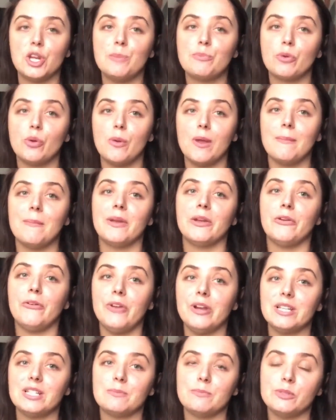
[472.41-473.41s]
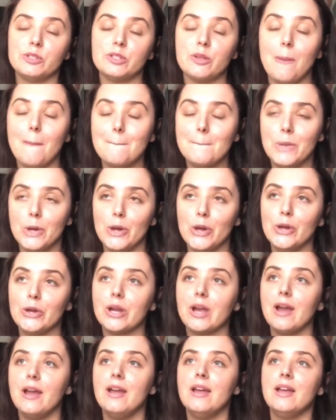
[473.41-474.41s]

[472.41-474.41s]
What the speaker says: brought him a Christmas book.